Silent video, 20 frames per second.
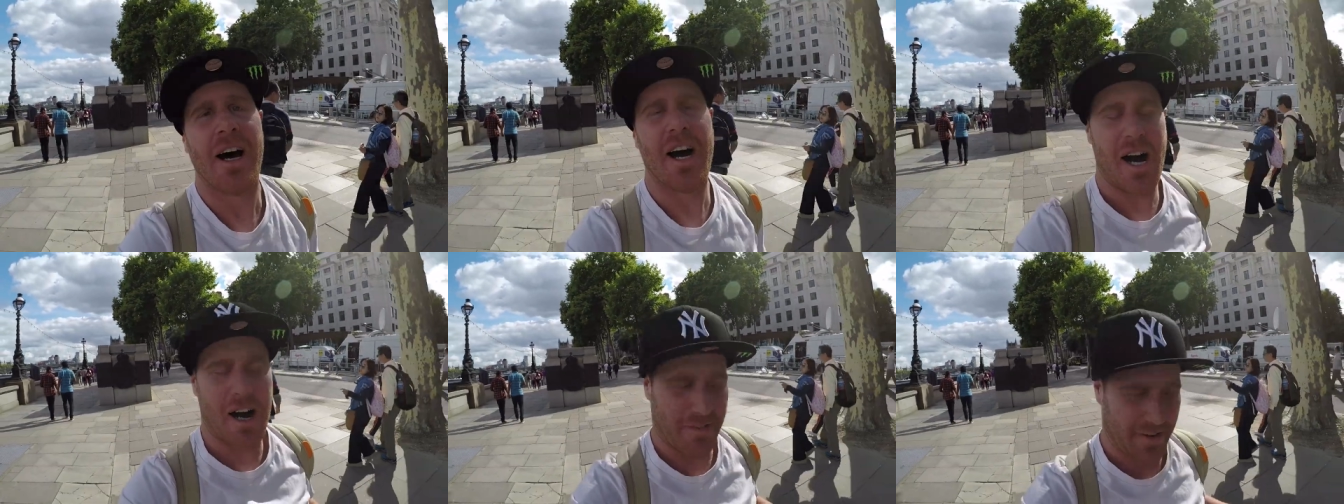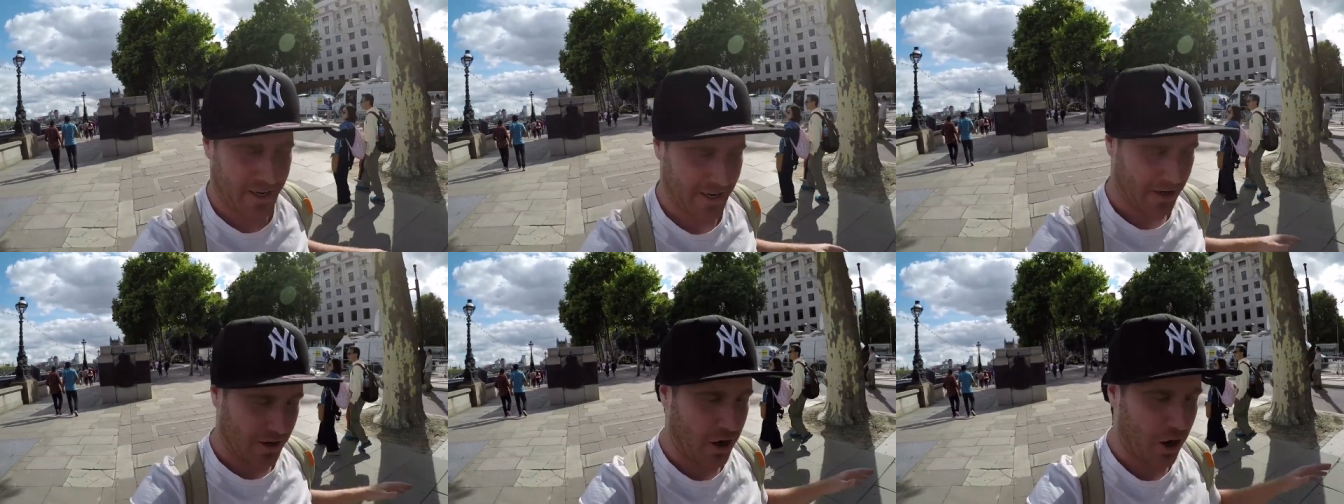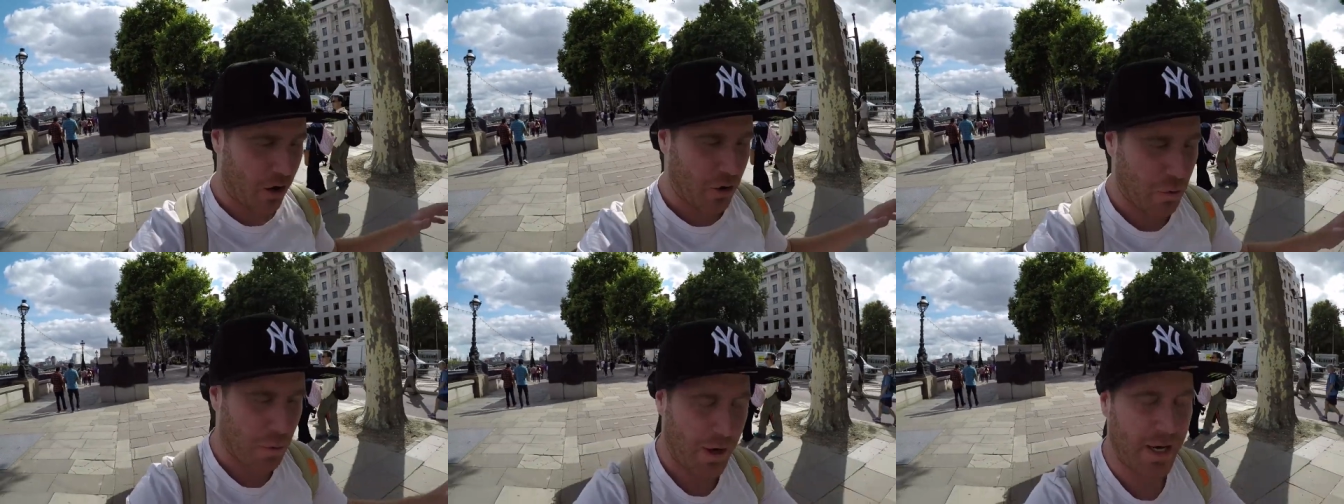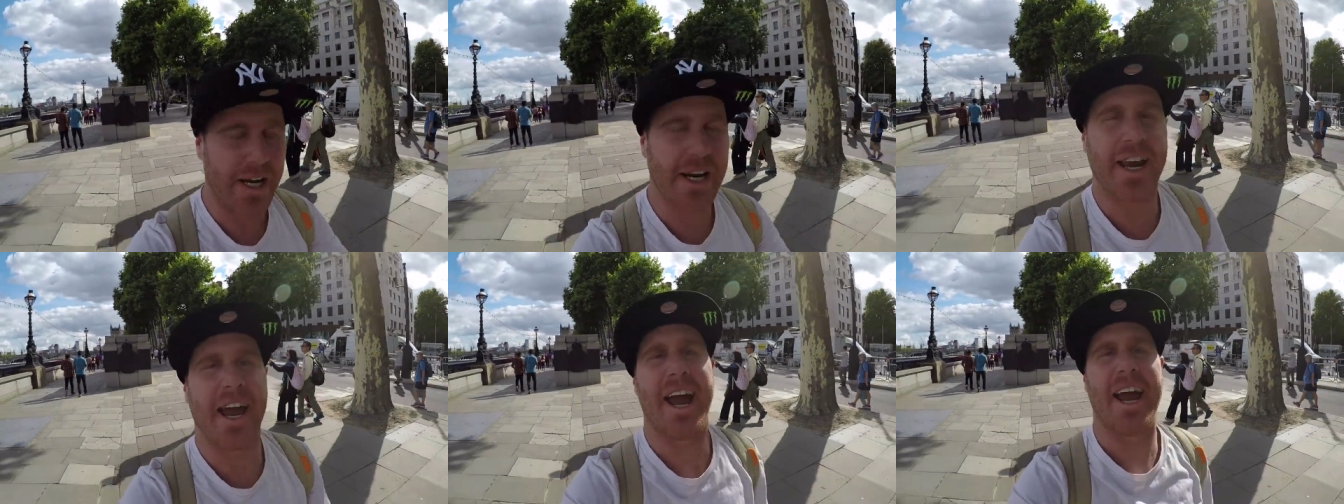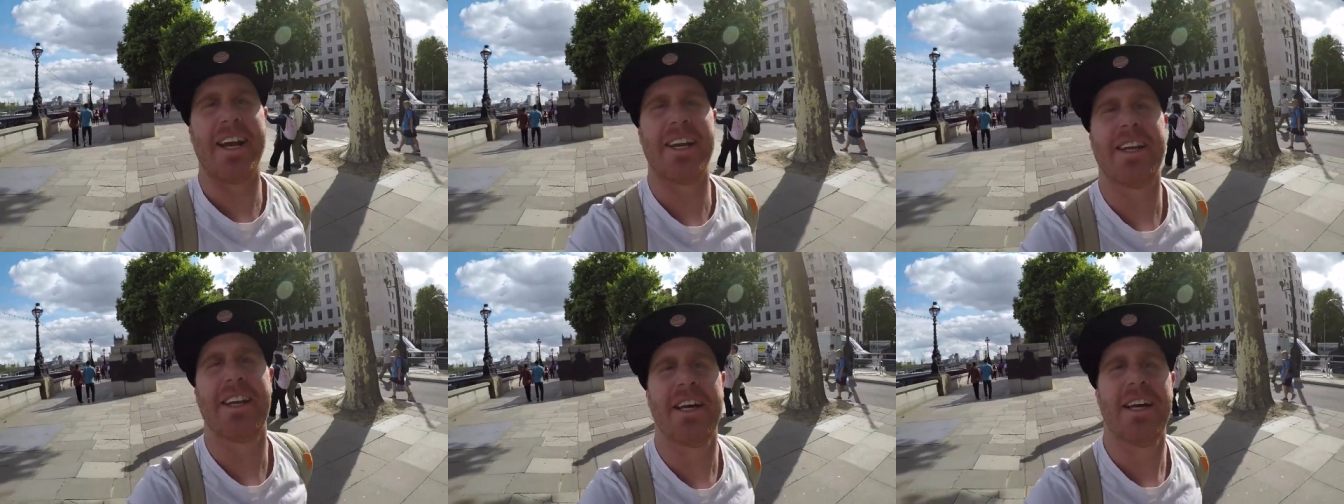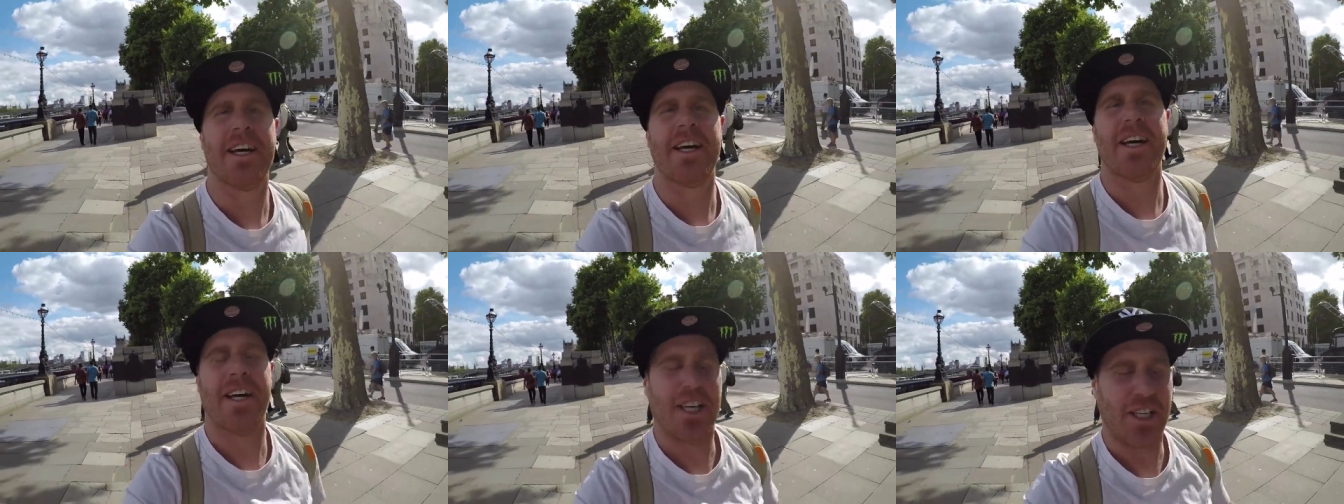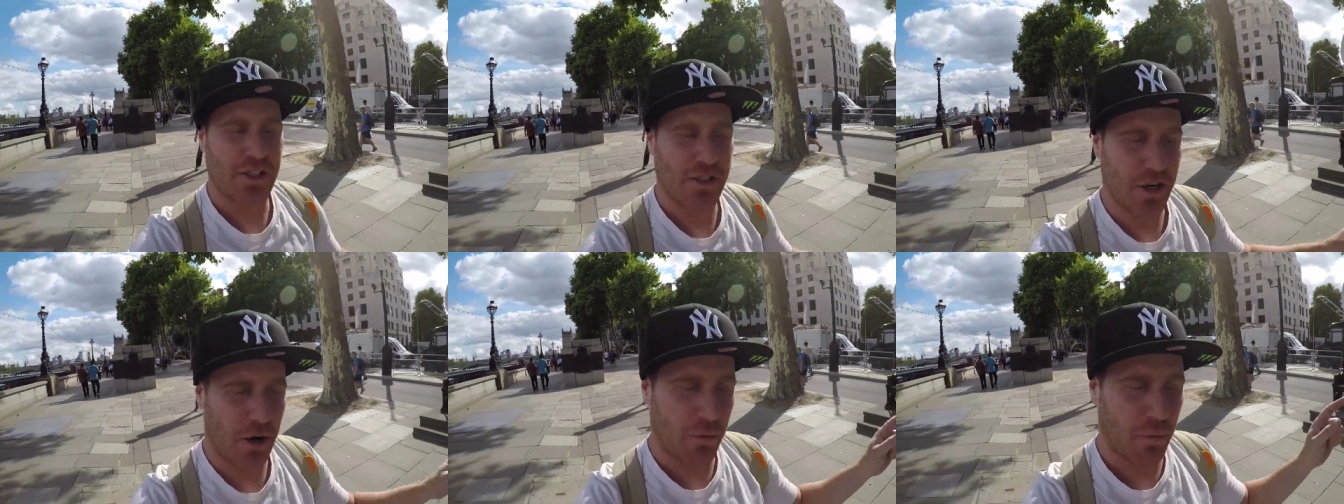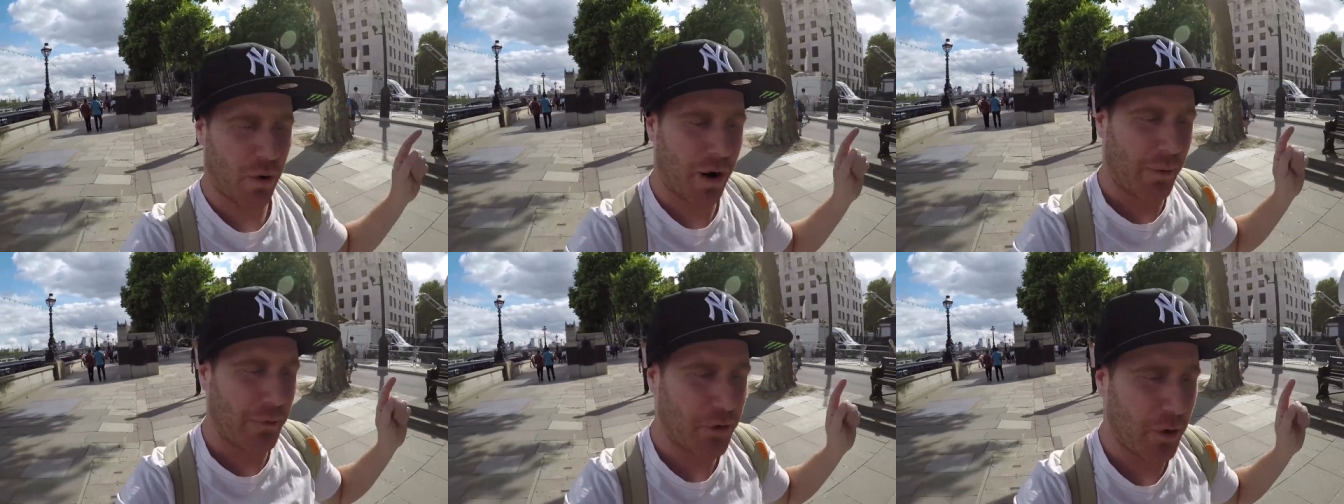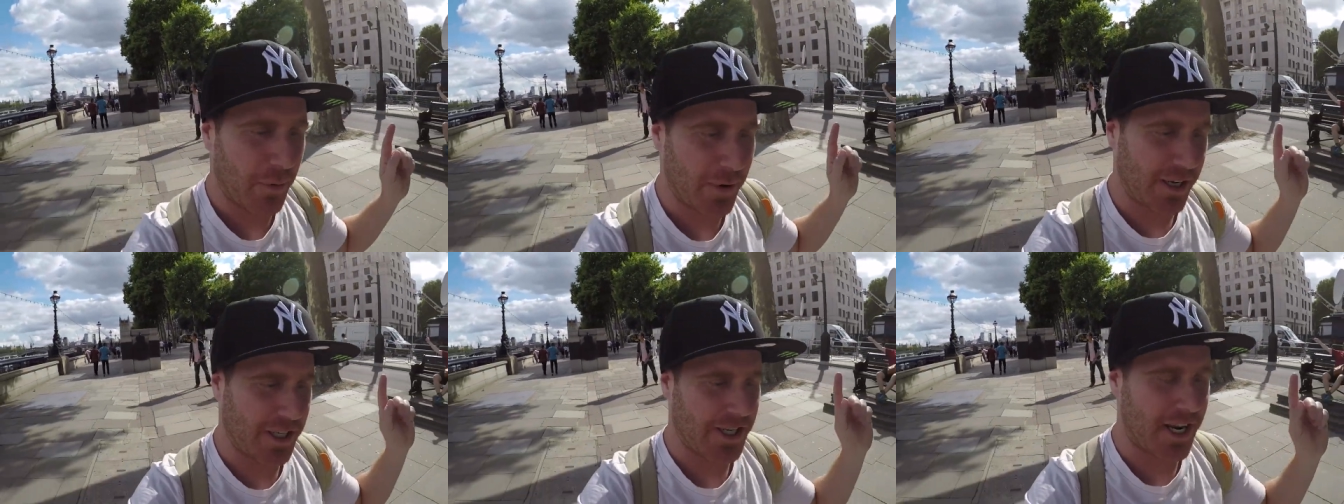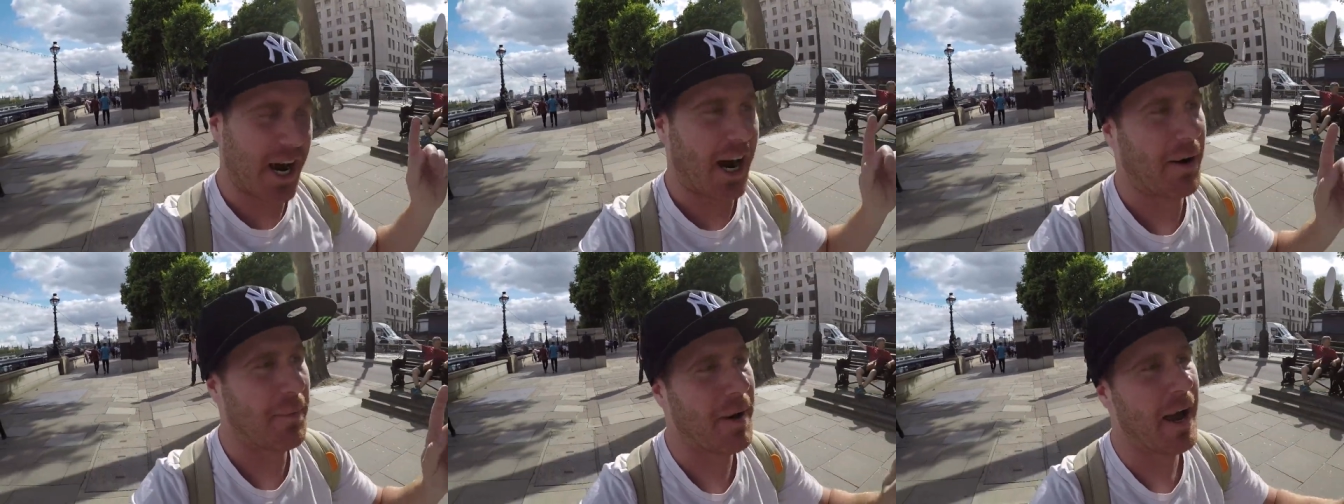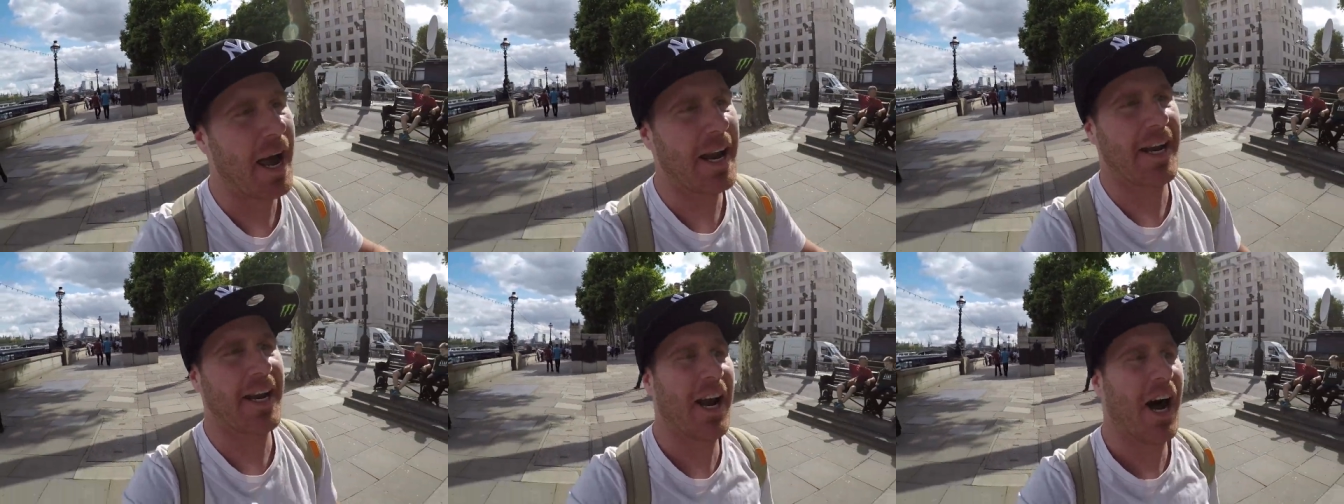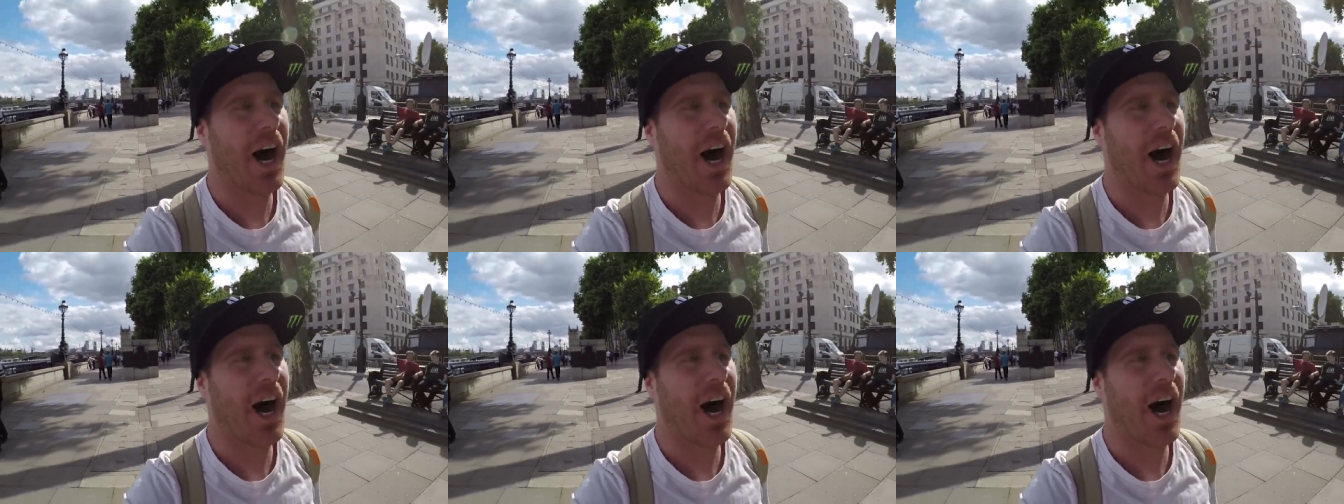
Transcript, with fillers: I've had a long weekend, so what I'm doing is now I'm heading